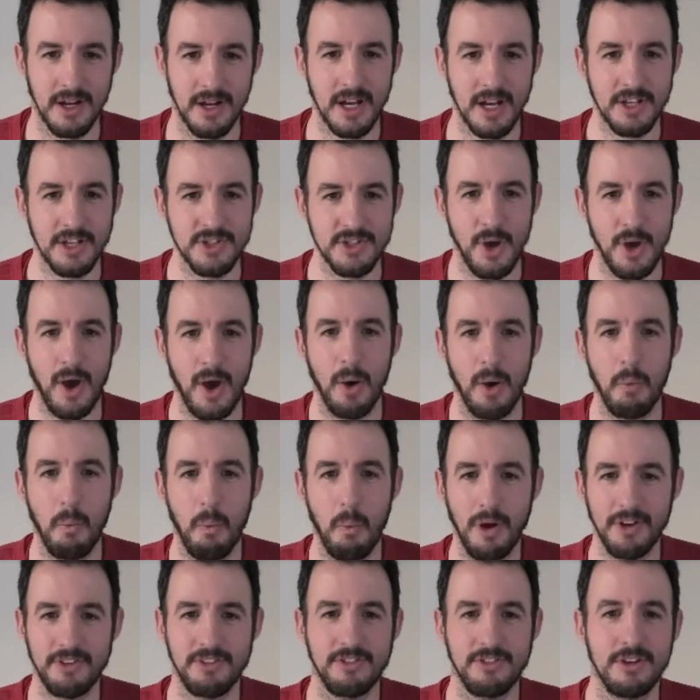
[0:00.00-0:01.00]
So
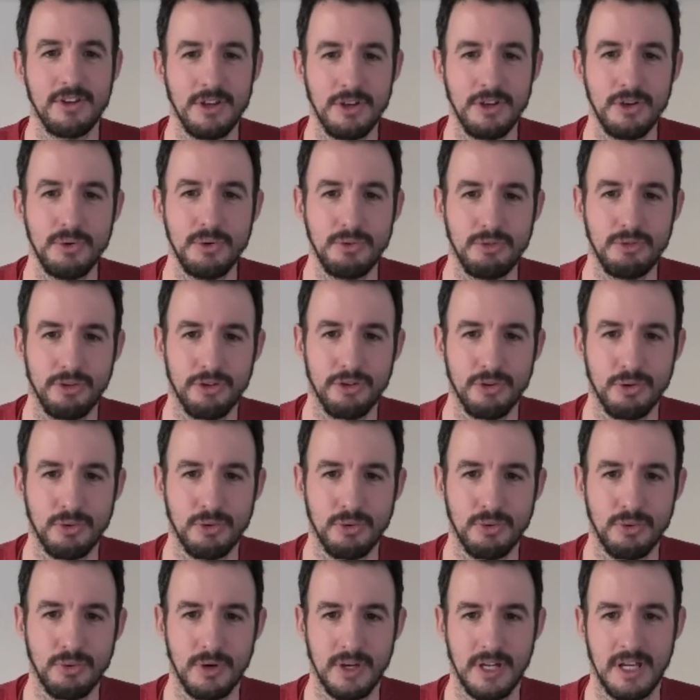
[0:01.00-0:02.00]
what do you
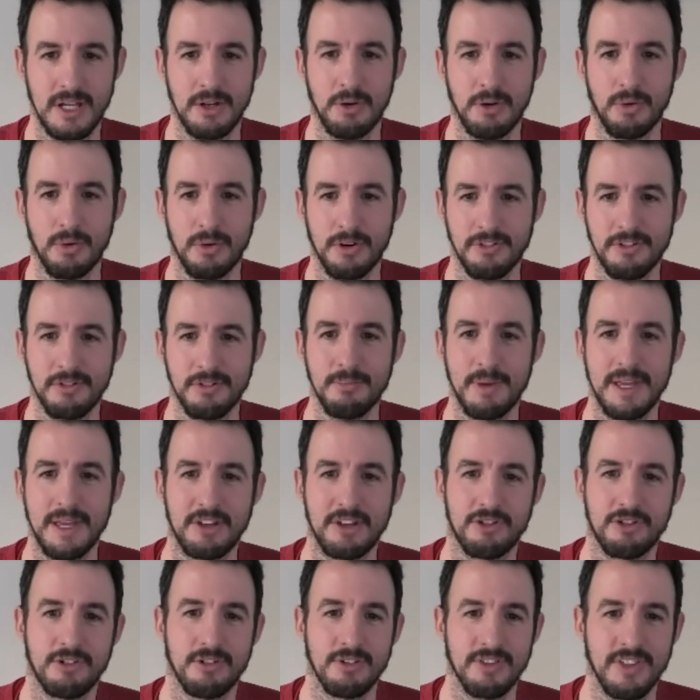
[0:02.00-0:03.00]
do in order to make
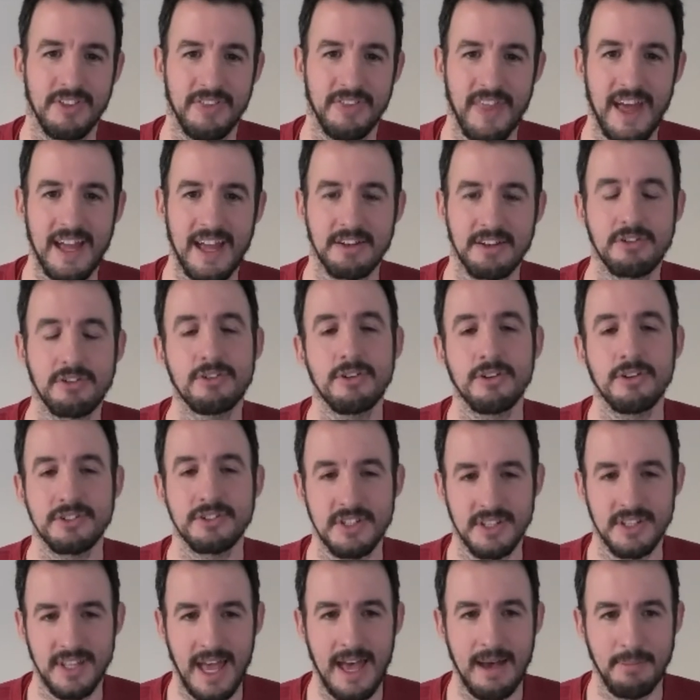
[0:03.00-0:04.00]
sure that that doesn't
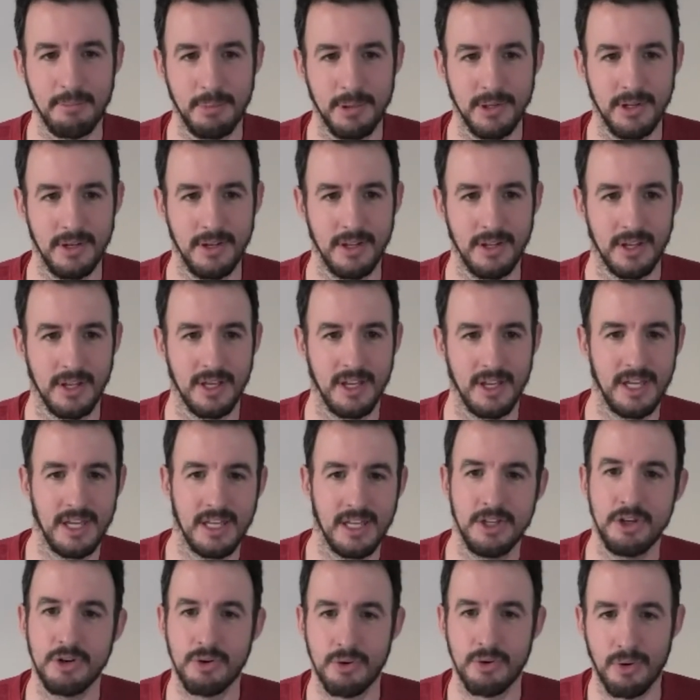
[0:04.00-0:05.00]
happen in
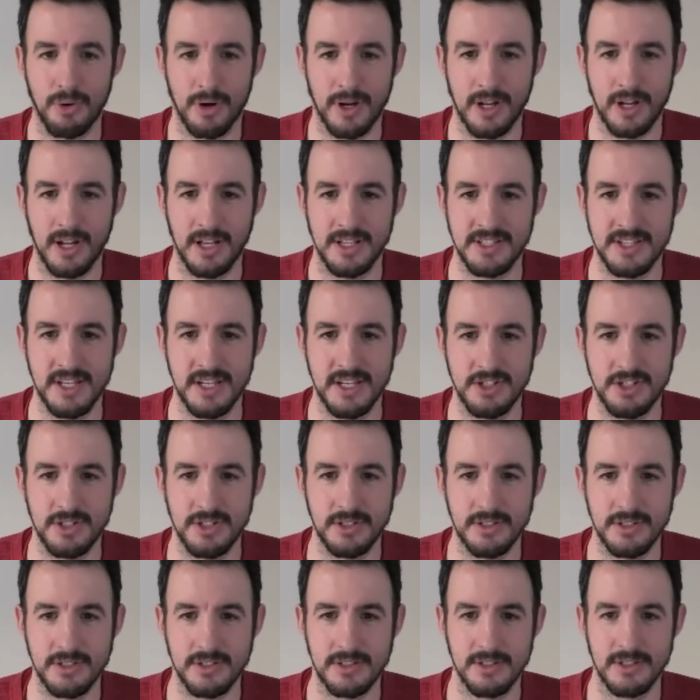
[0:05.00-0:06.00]
your
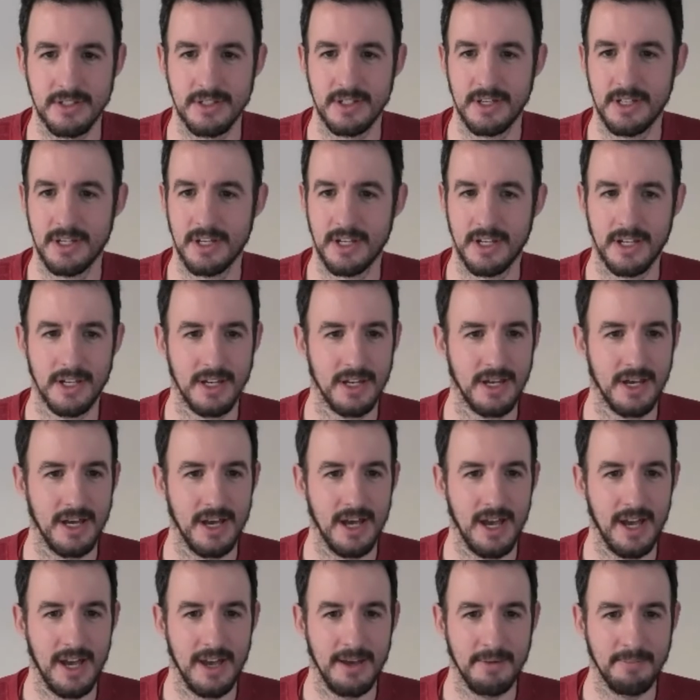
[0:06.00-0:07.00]
organizations?
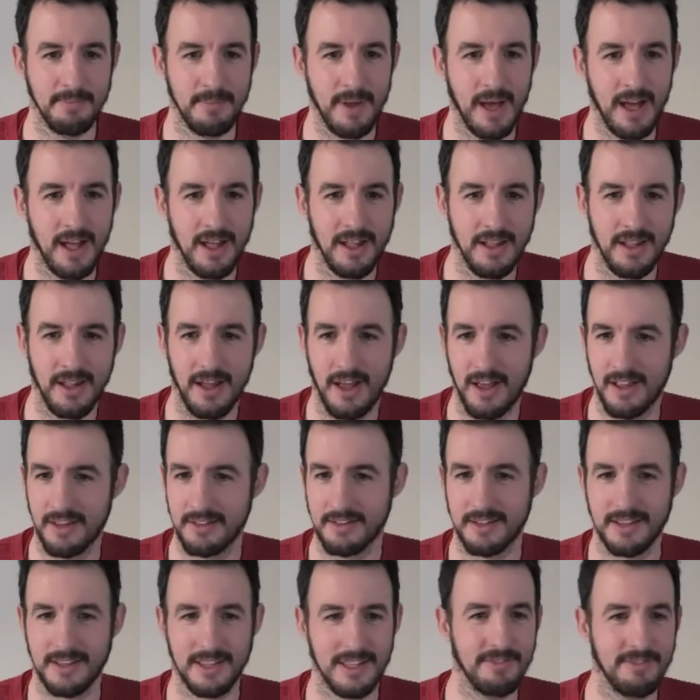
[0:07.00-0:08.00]

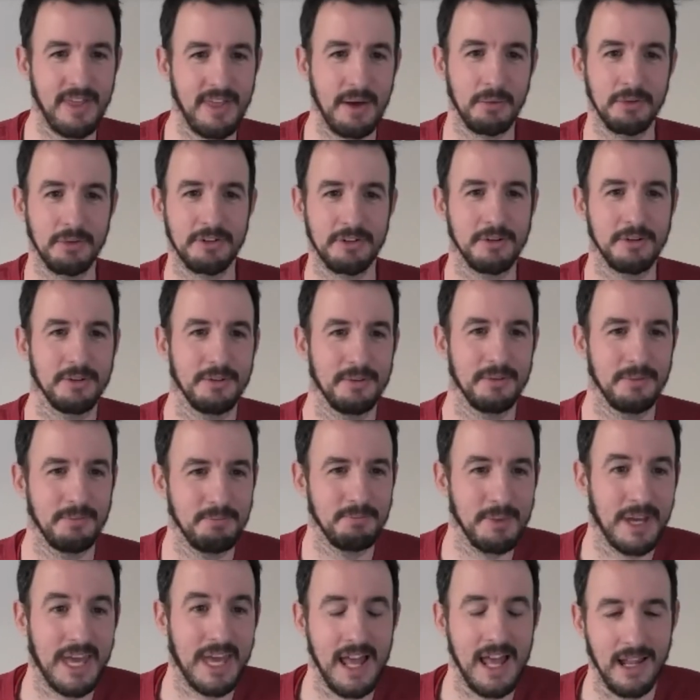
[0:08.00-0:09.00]
I'll give that one to
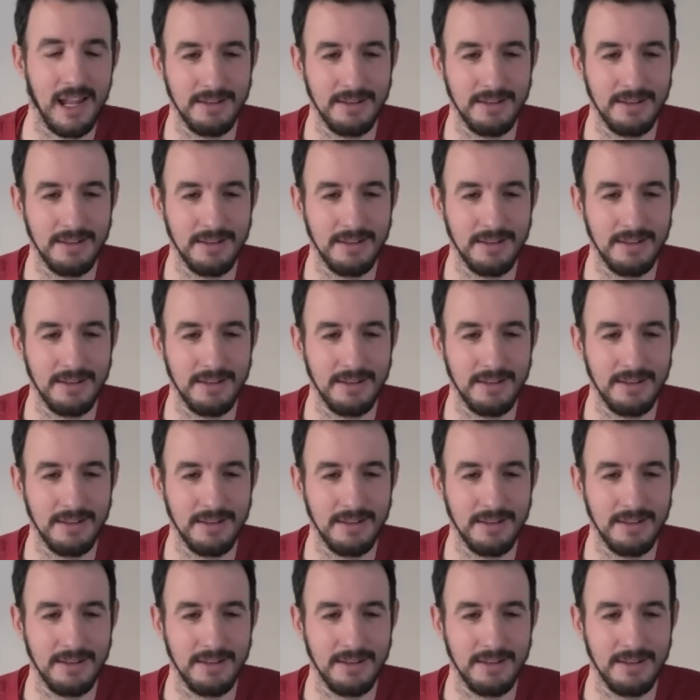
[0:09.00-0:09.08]
Mikaela.